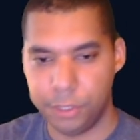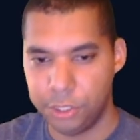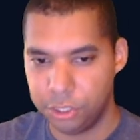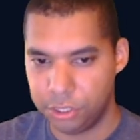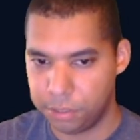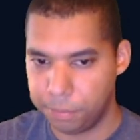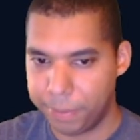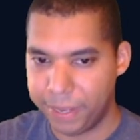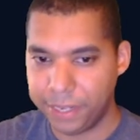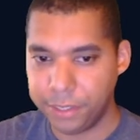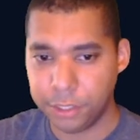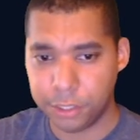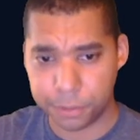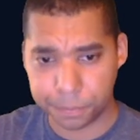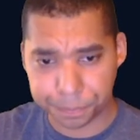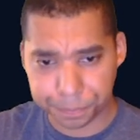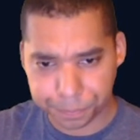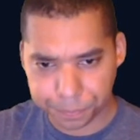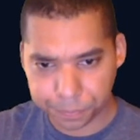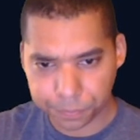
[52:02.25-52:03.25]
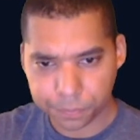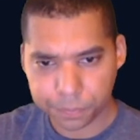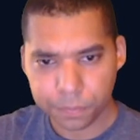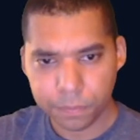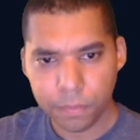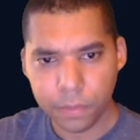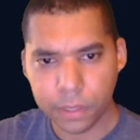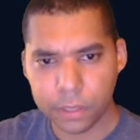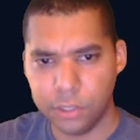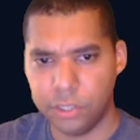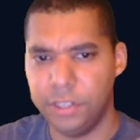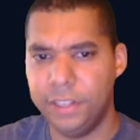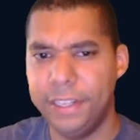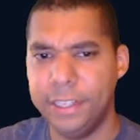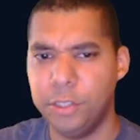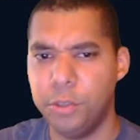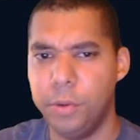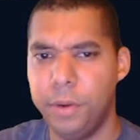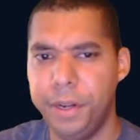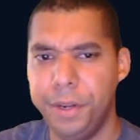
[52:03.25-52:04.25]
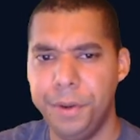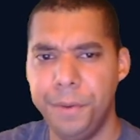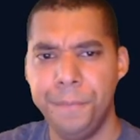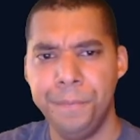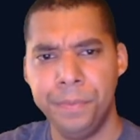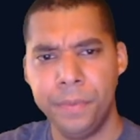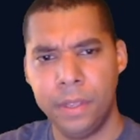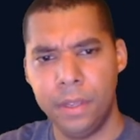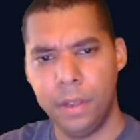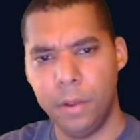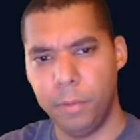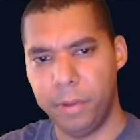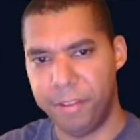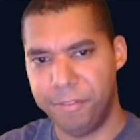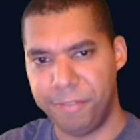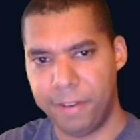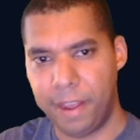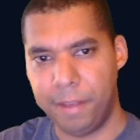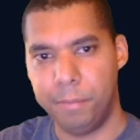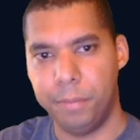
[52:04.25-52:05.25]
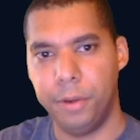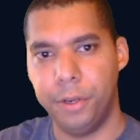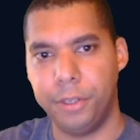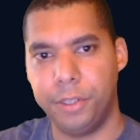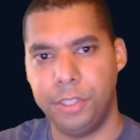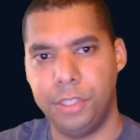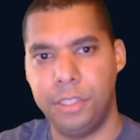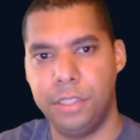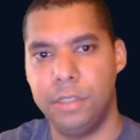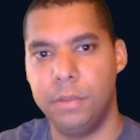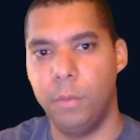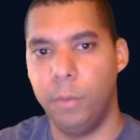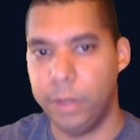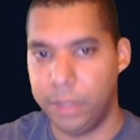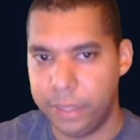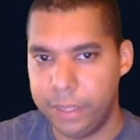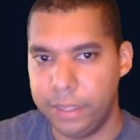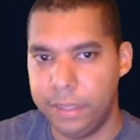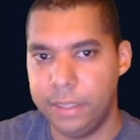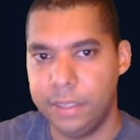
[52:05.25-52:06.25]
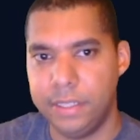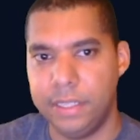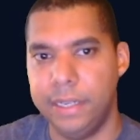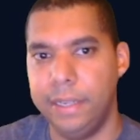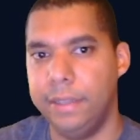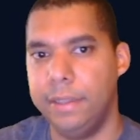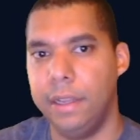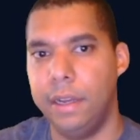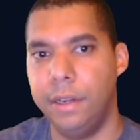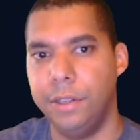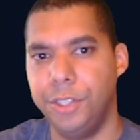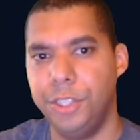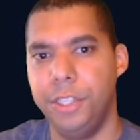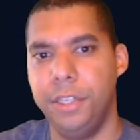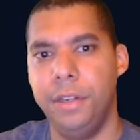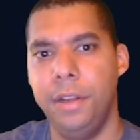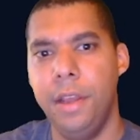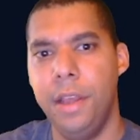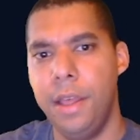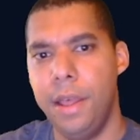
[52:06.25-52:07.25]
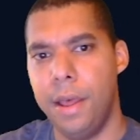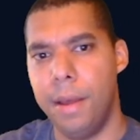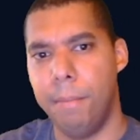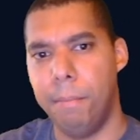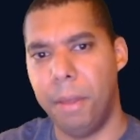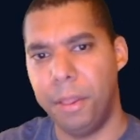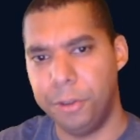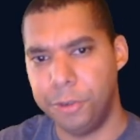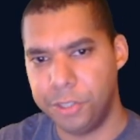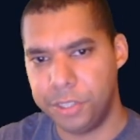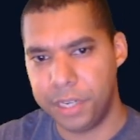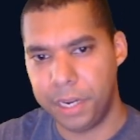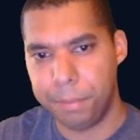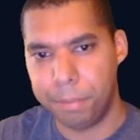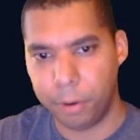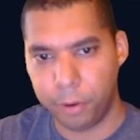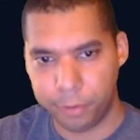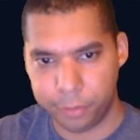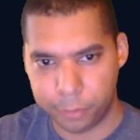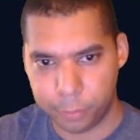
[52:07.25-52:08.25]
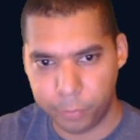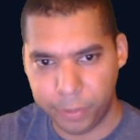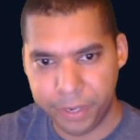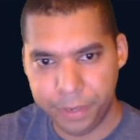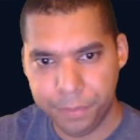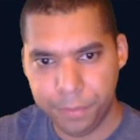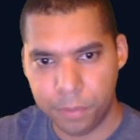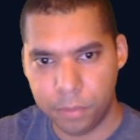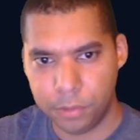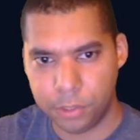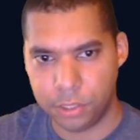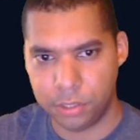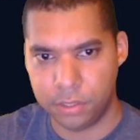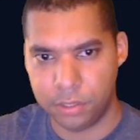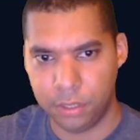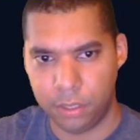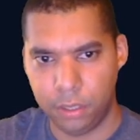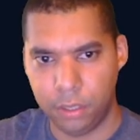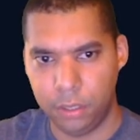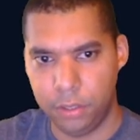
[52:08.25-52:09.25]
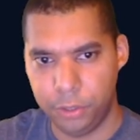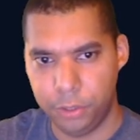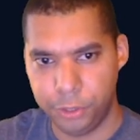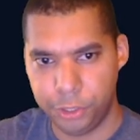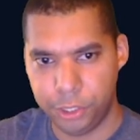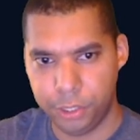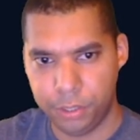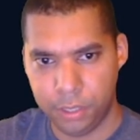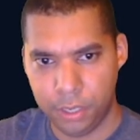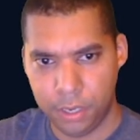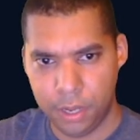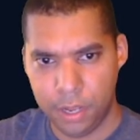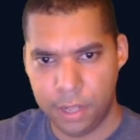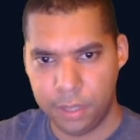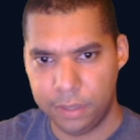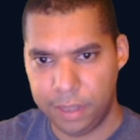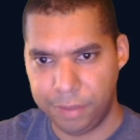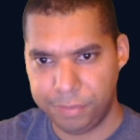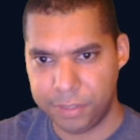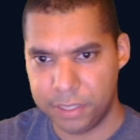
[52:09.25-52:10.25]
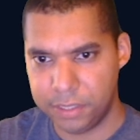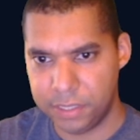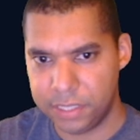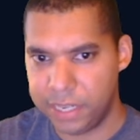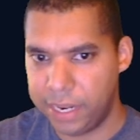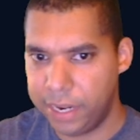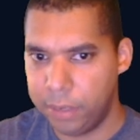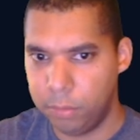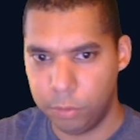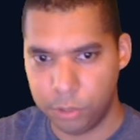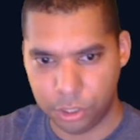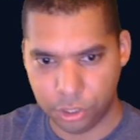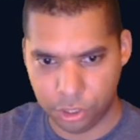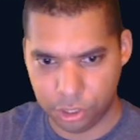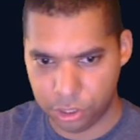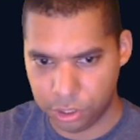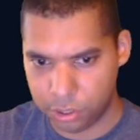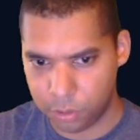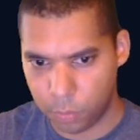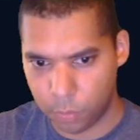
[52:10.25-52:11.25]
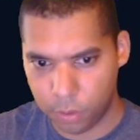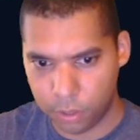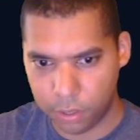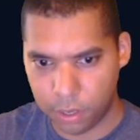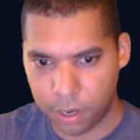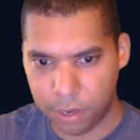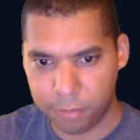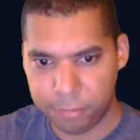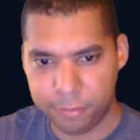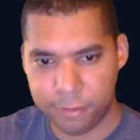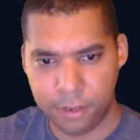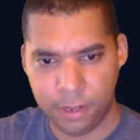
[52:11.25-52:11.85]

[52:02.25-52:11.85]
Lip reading: It just depends. So this one, we have 5 books within this anthology. Mother's Day Part 3, which is the conclusion. Left Unsaid, which is just a one-off.